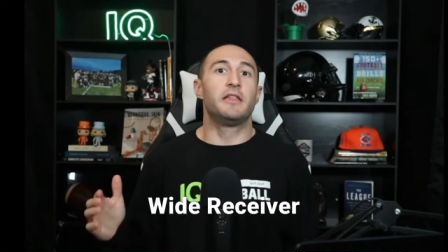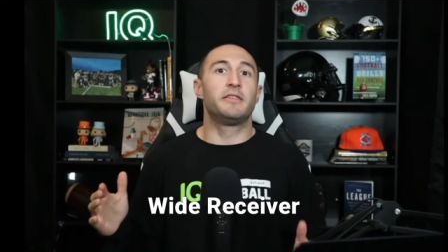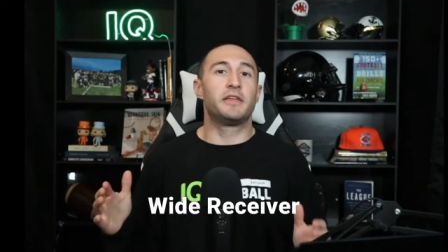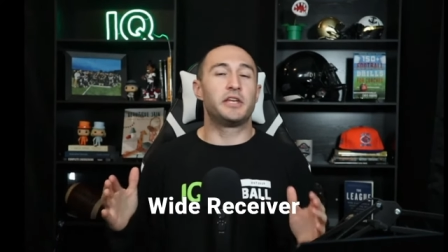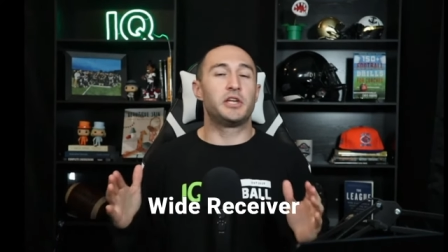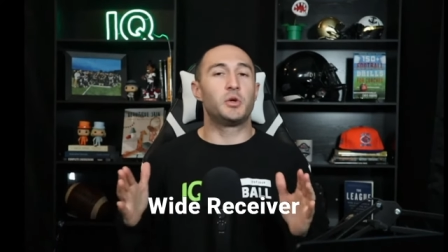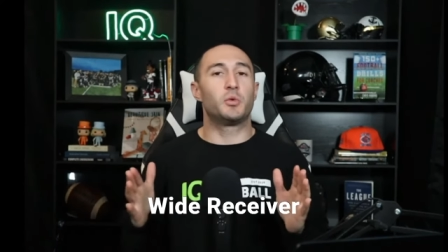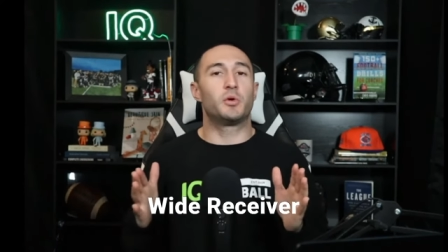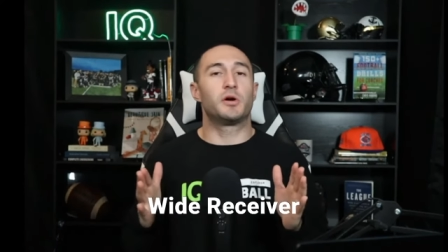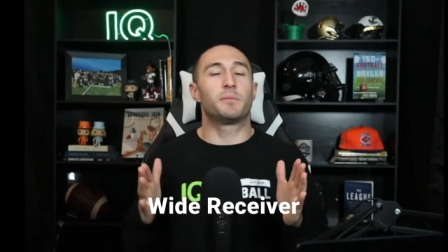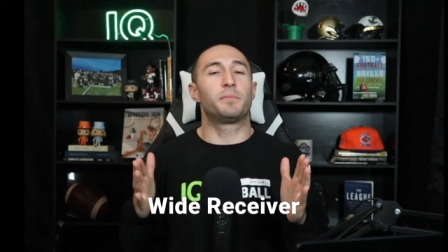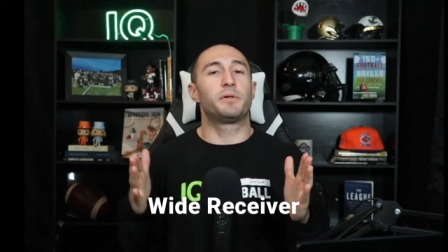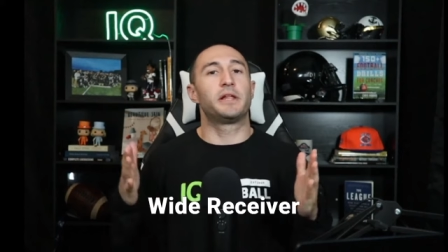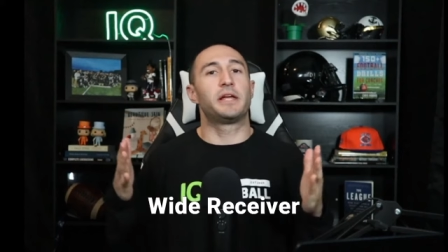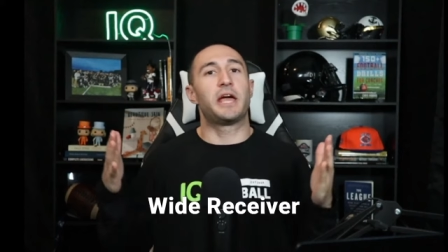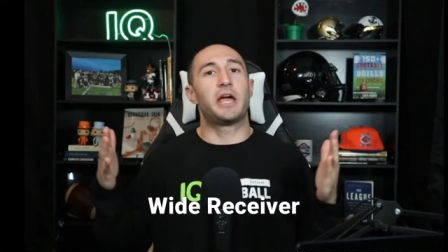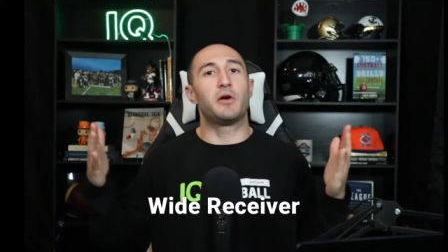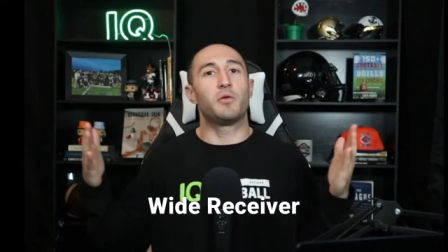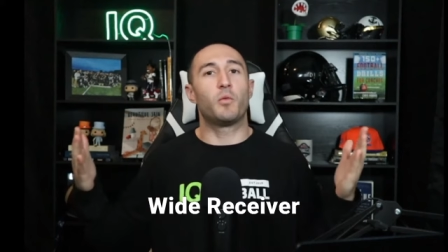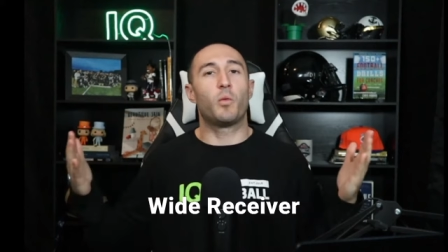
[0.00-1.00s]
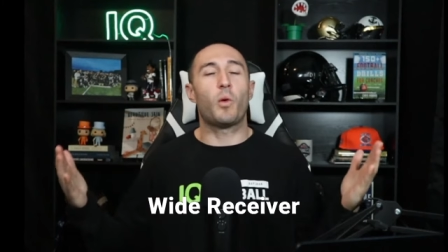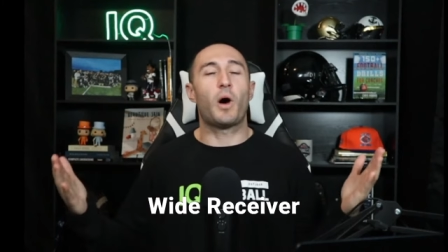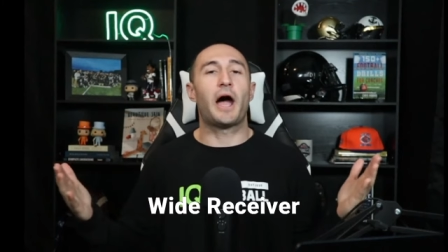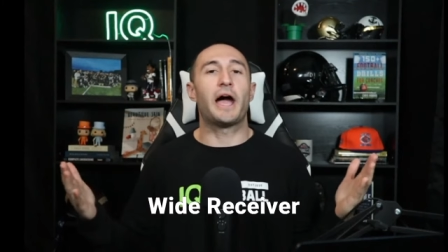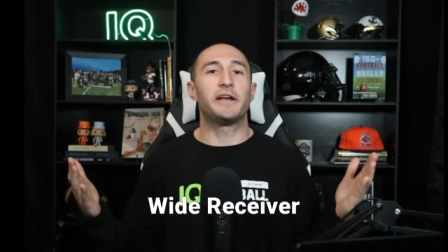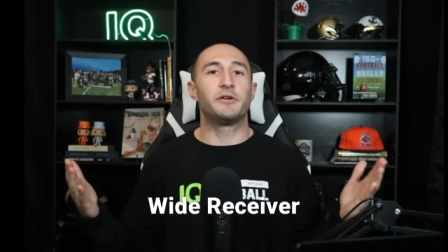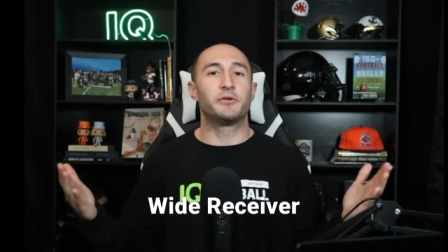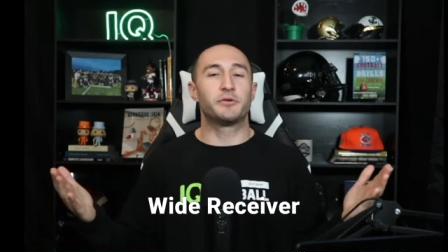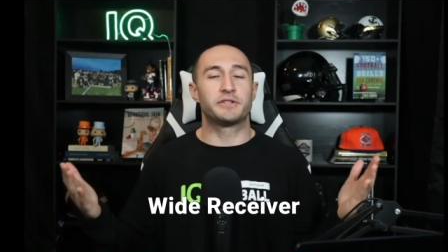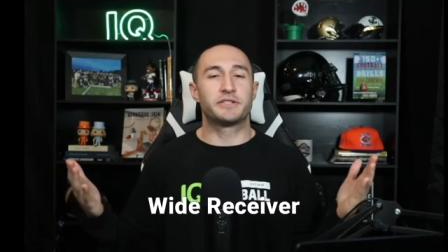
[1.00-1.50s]
then you want to play a
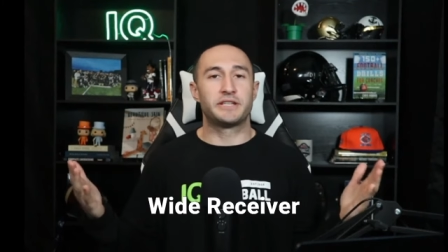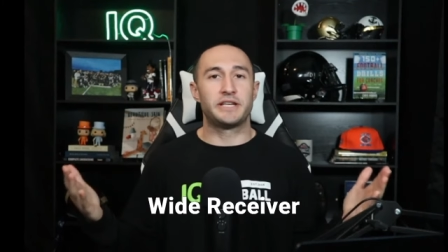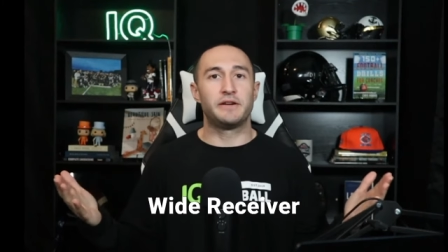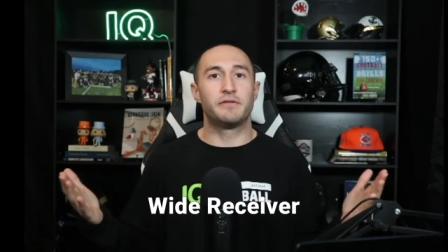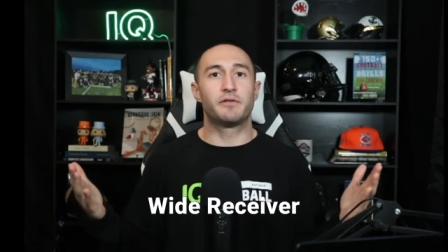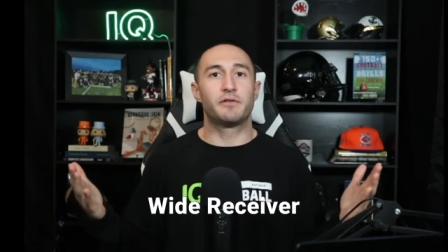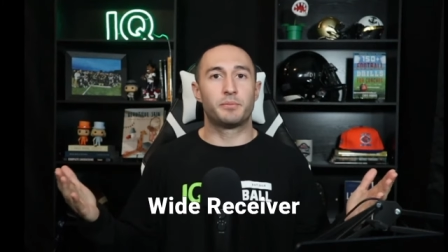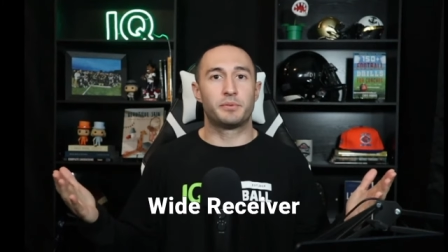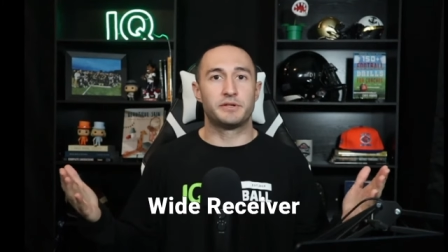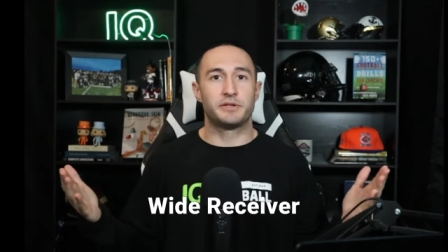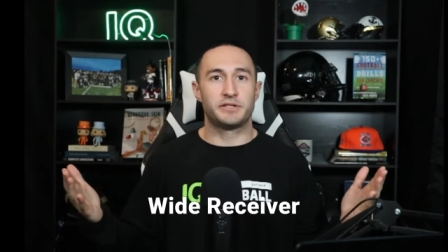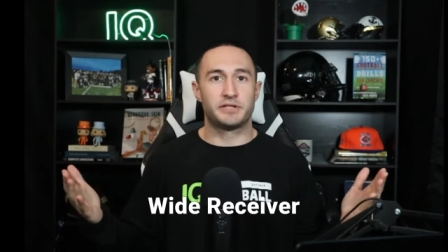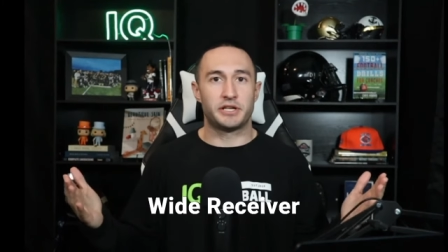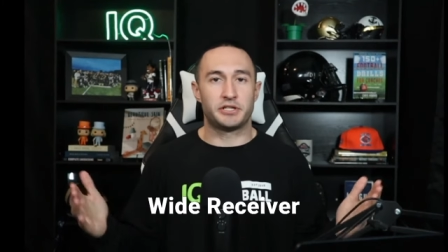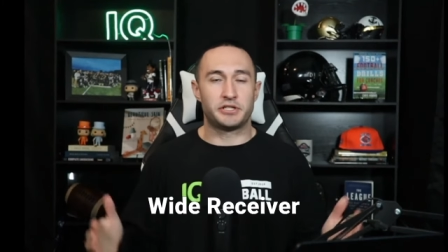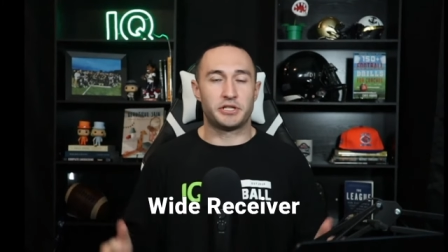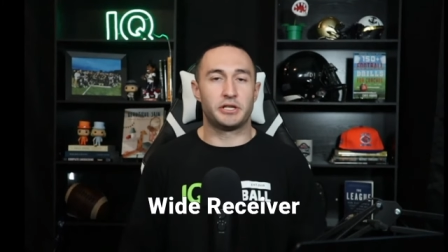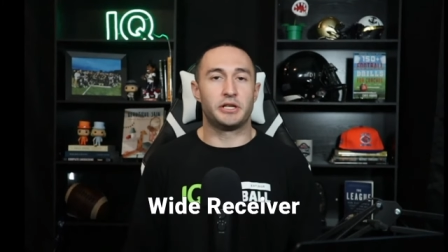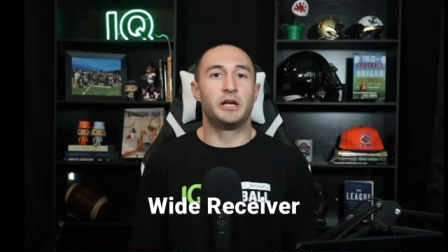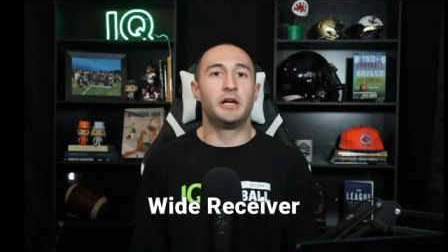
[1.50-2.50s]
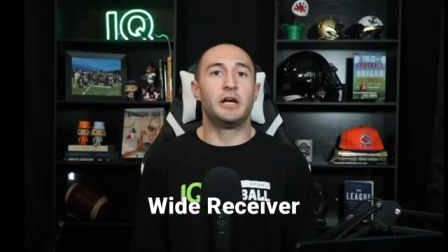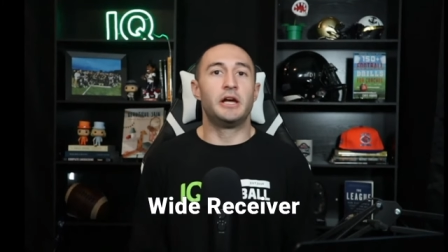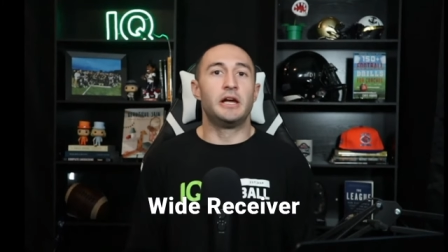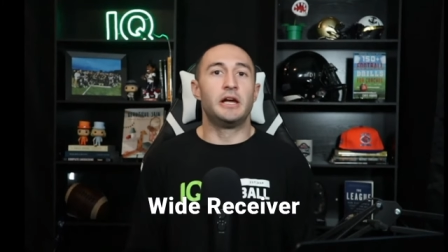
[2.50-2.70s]
wide receiver position.